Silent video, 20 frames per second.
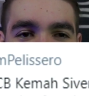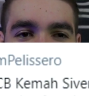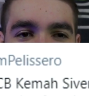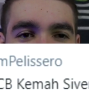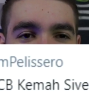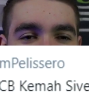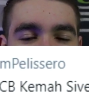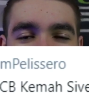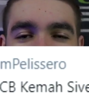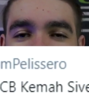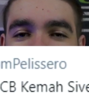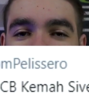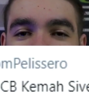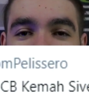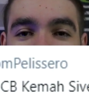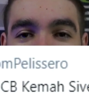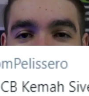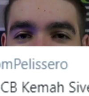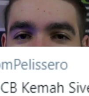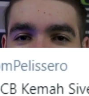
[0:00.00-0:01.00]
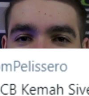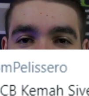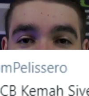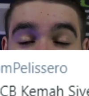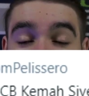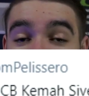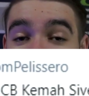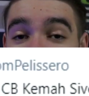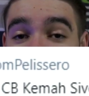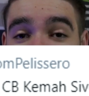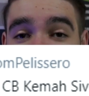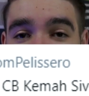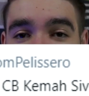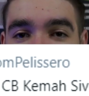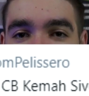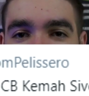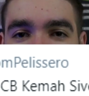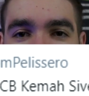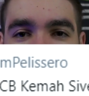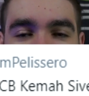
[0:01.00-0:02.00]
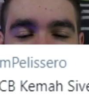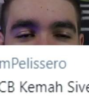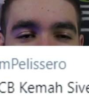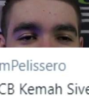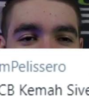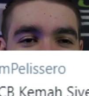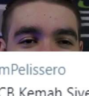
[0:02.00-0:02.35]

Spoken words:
who was a rookie corner on the practice squad, I believe.